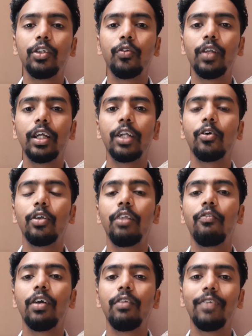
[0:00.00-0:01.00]
you will get
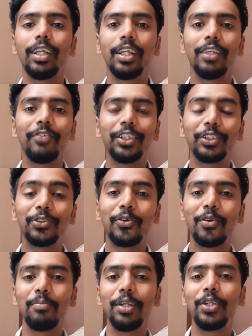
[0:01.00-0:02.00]
only one variant which is
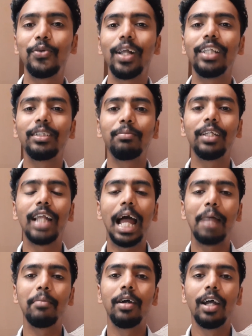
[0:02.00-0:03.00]
going to be 12GB
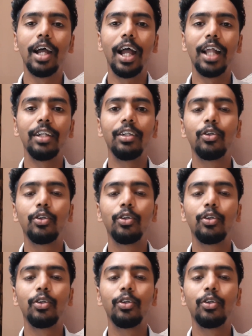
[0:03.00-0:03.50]
RAM and